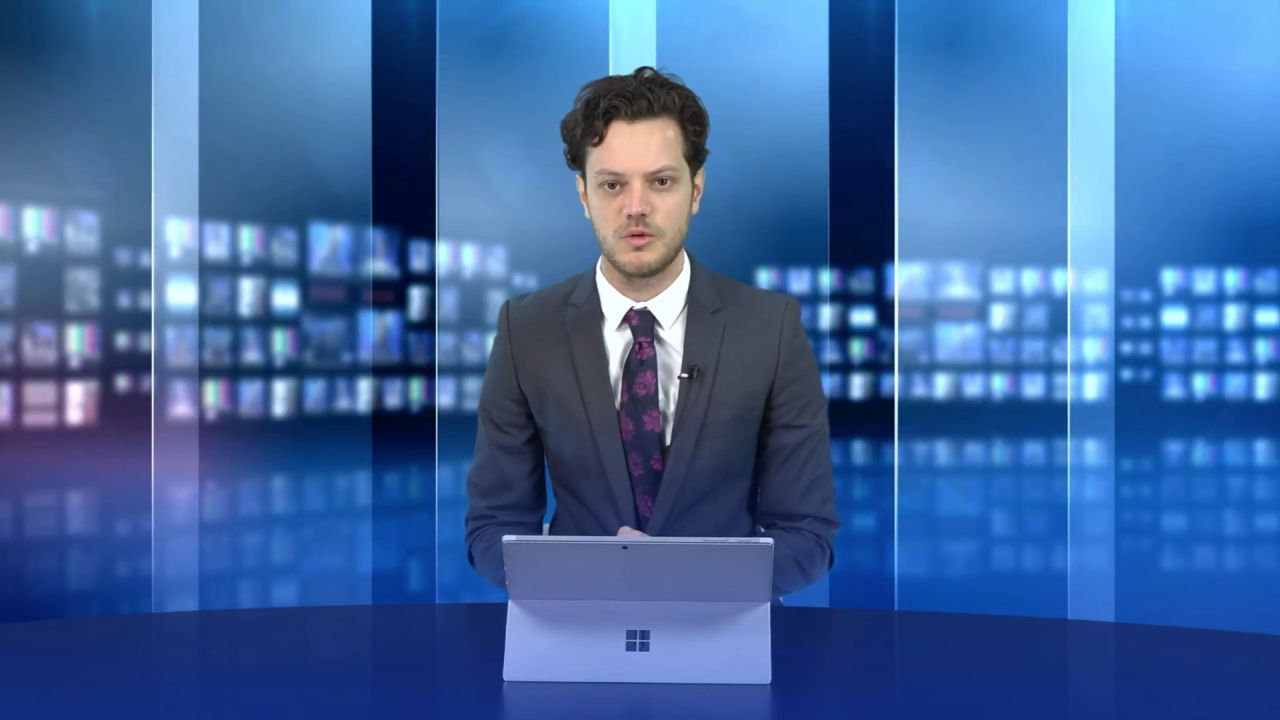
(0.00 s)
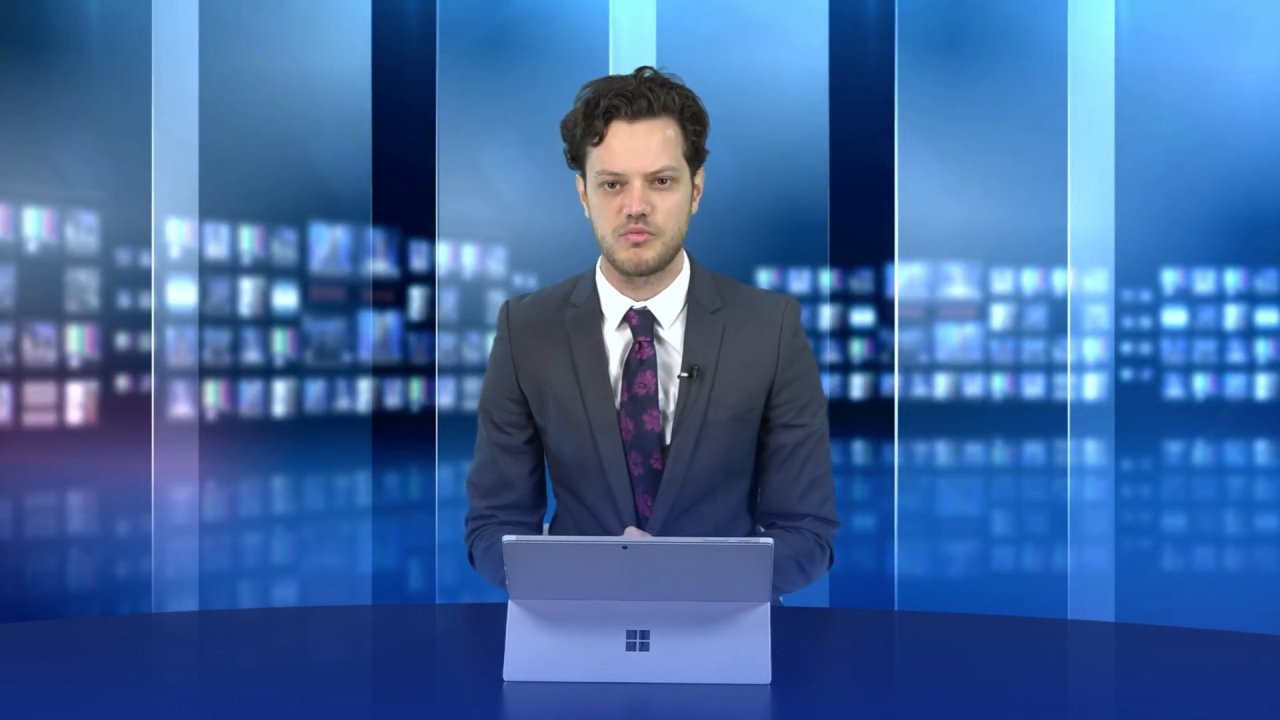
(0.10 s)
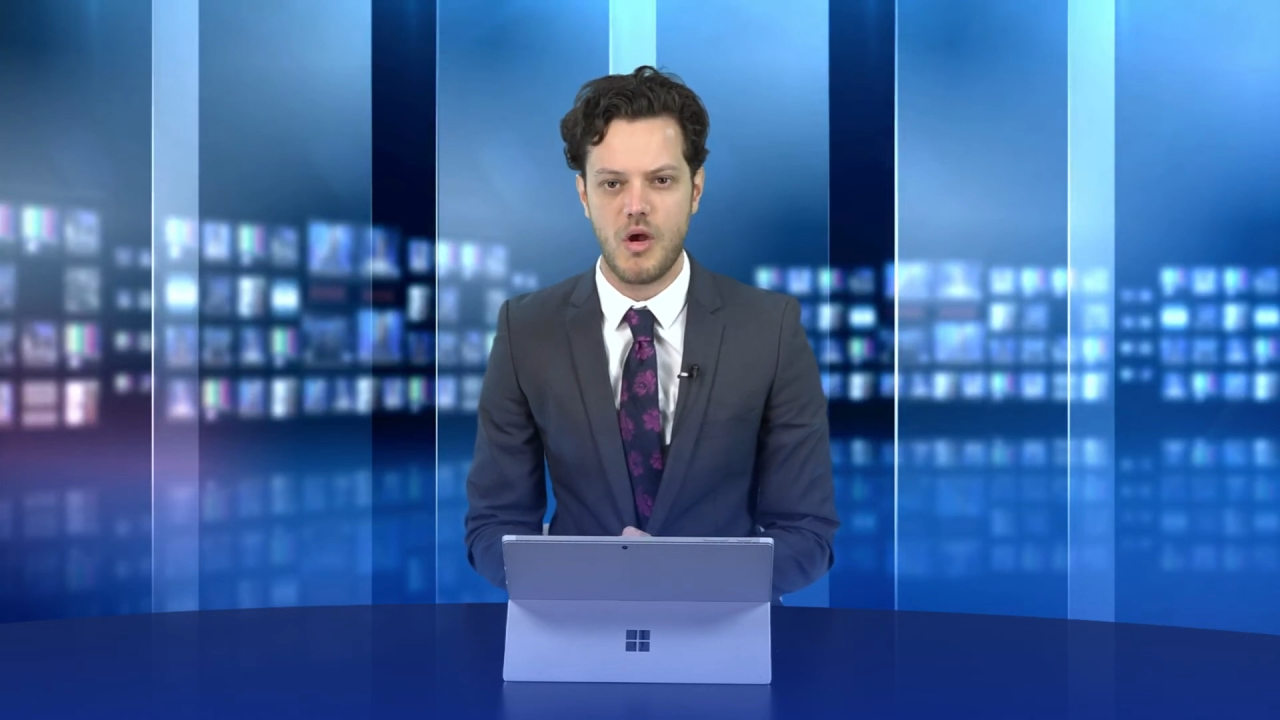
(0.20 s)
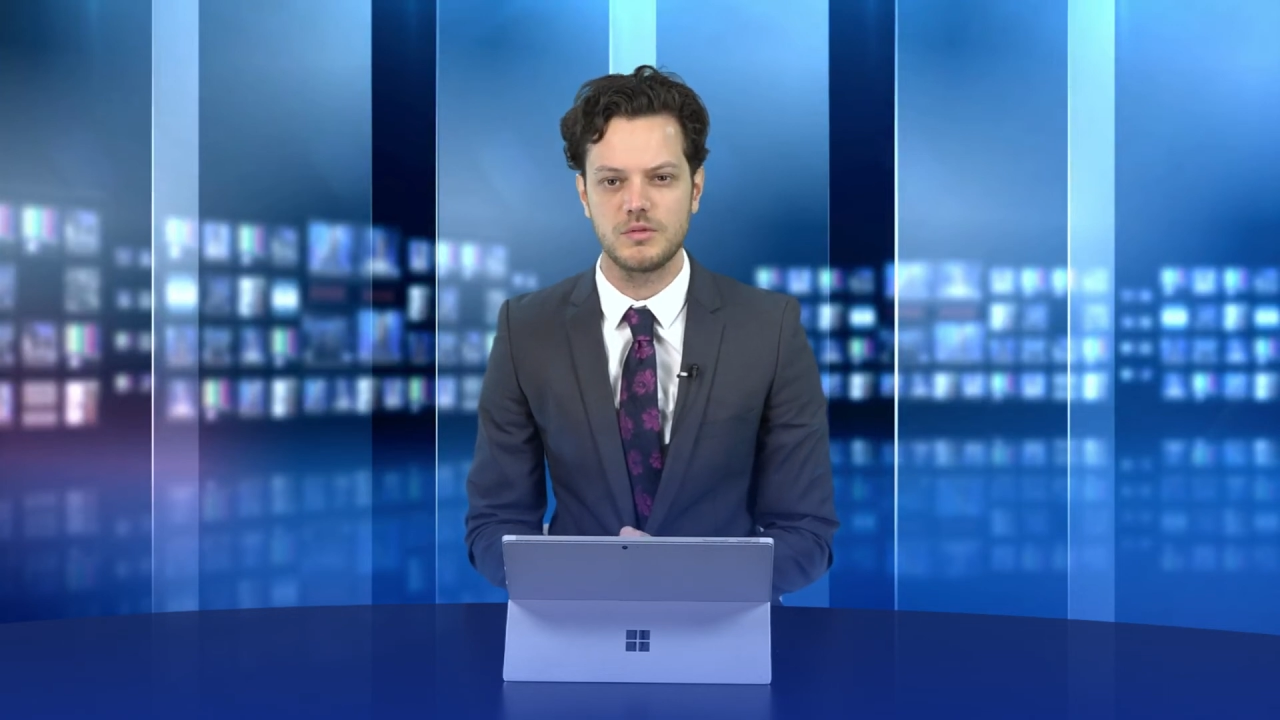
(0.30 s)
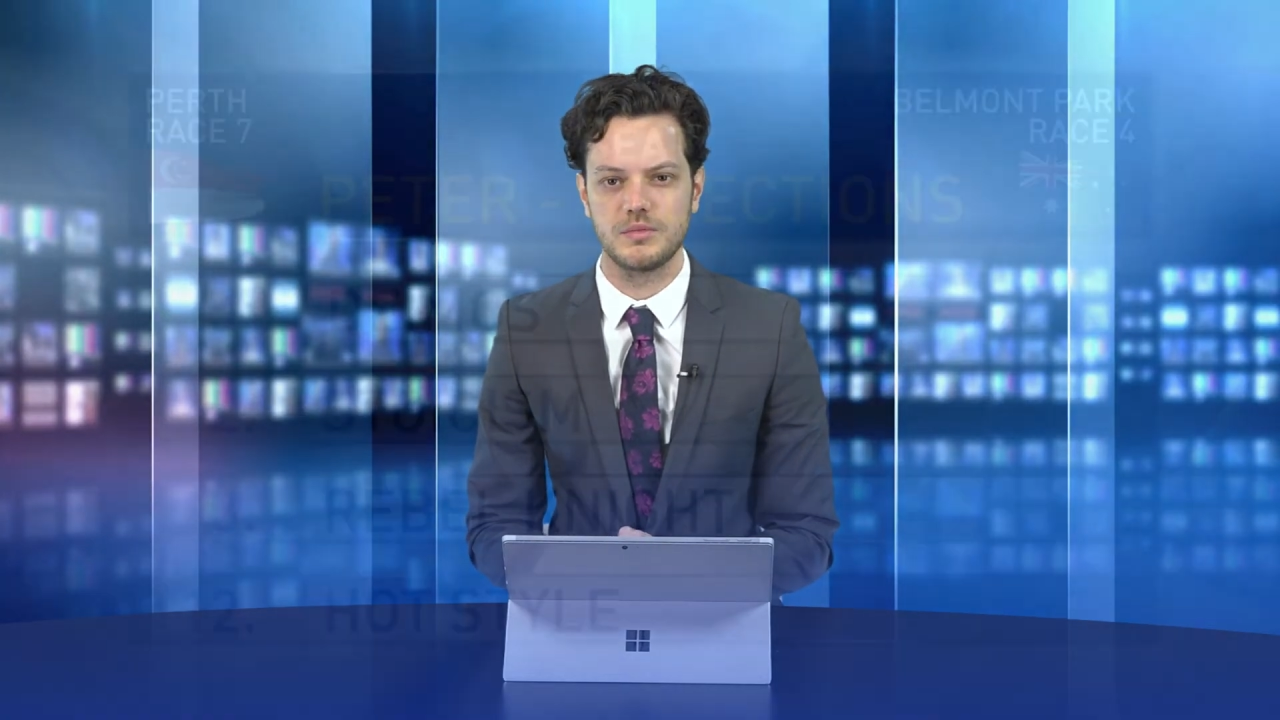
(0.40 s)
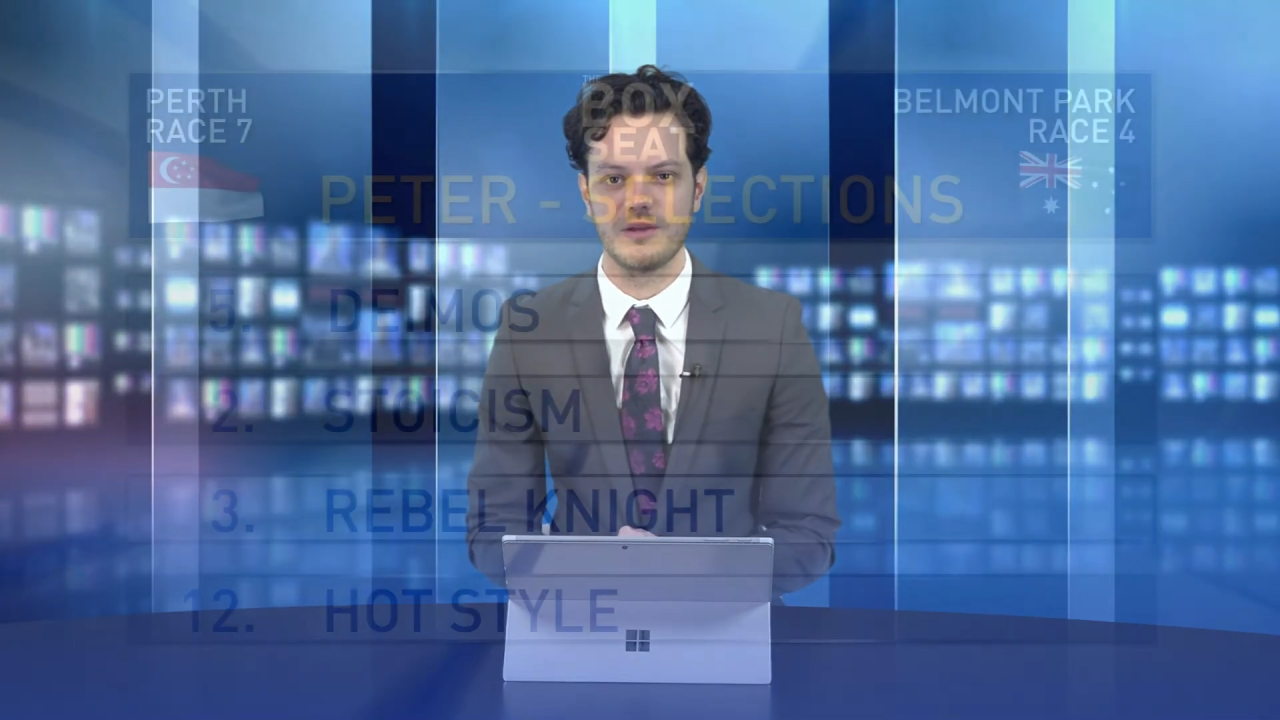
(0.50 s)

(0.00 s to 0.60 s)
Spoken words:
it'll probably